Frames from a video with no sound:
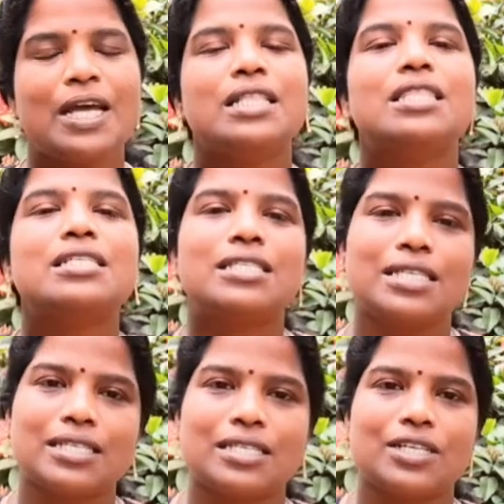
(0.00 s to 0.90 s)
This
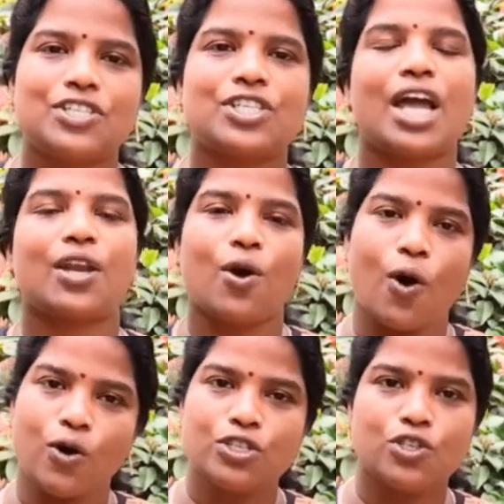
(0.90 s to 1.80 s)
research can
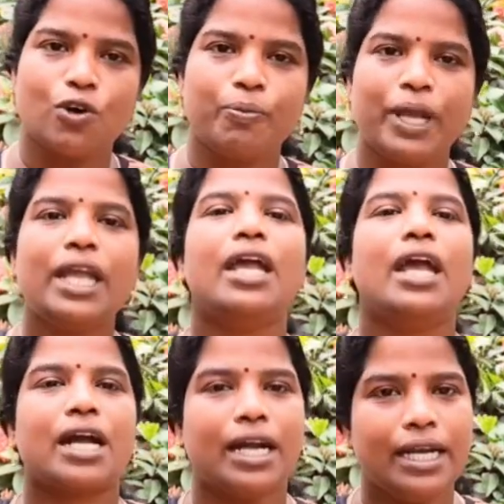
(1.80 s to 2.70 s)
also be
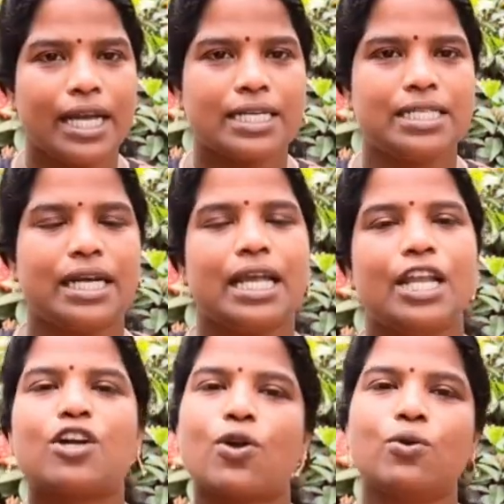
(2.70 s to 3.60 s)
conducted
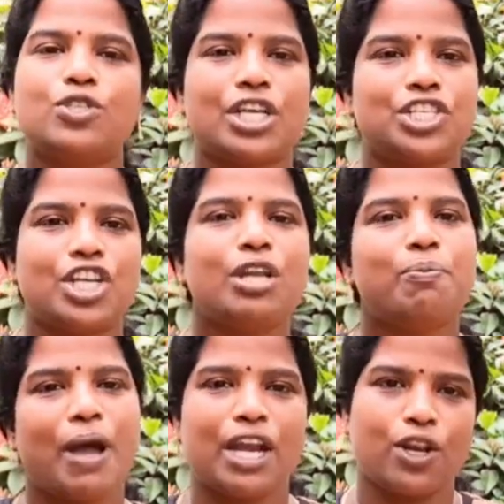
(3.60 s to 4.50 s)
in cross-section
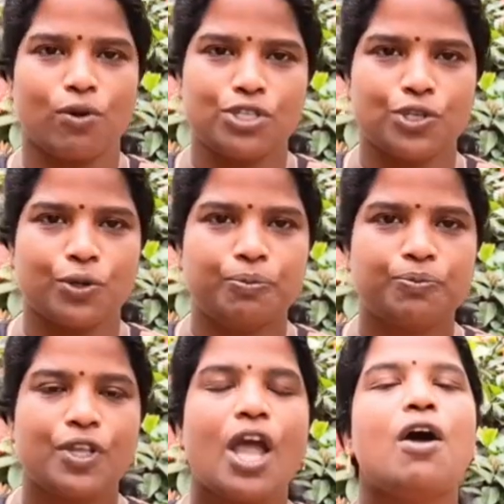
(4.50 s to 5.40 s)
manner also.
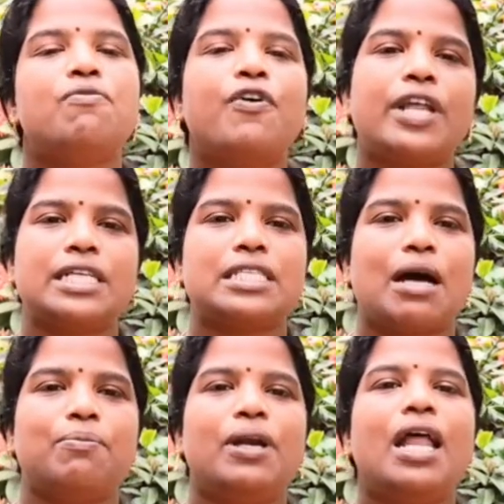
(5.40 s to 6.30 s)
For
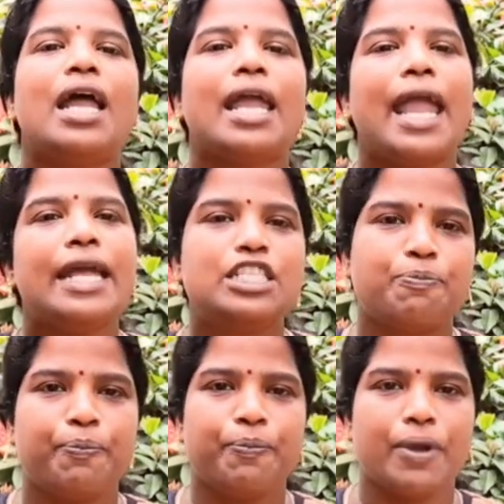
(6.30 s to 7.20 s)
example, AIDS
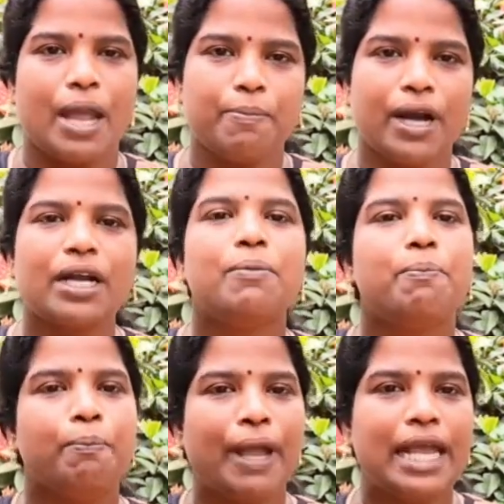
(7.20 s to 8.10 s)
among
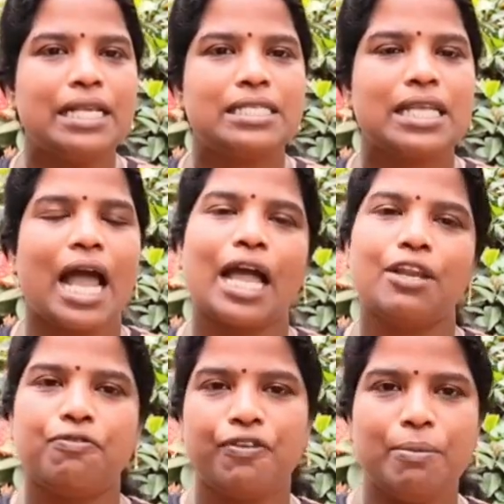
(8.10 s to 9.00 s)
males
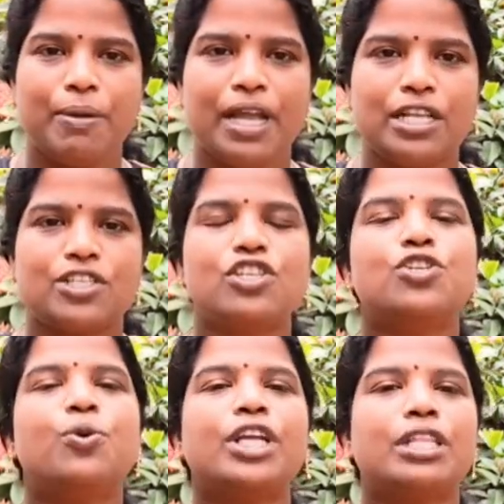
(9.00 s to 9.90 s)
and females
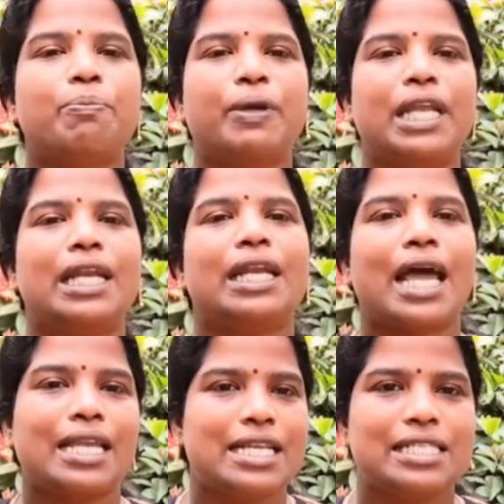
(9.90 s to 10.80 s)
during the period
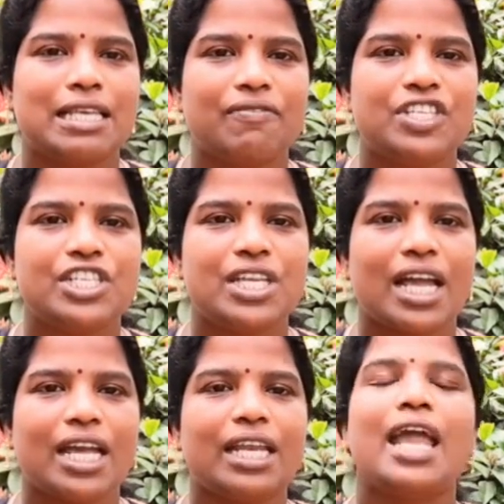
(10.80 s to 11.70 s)

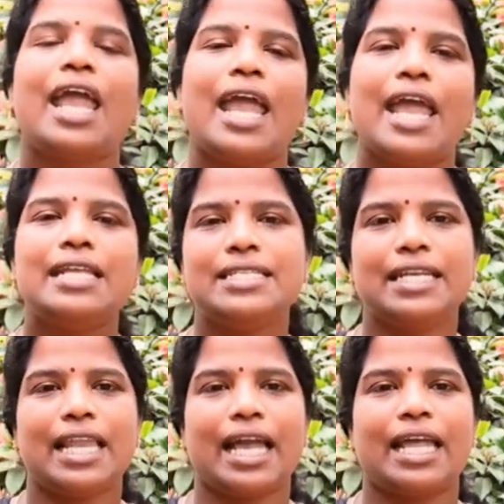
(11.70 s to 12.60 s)
1979,
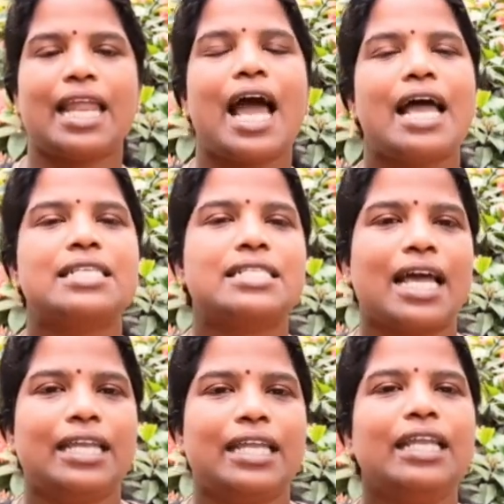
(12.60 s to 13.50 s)
89 and
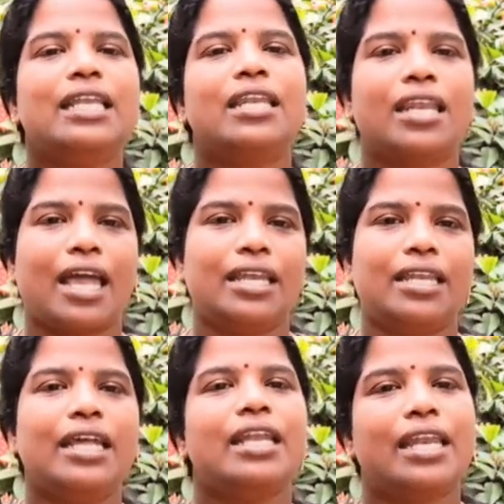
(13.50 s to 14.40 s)

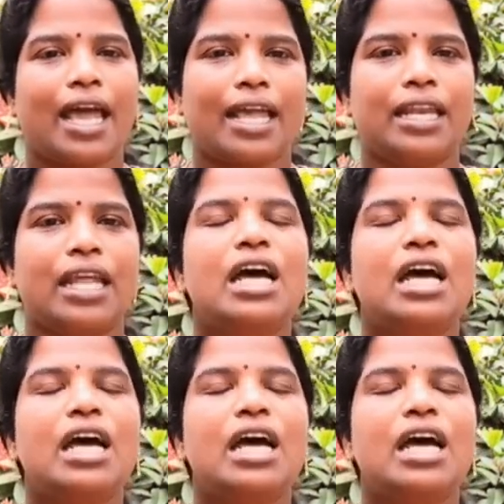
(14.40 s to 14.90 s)
1999.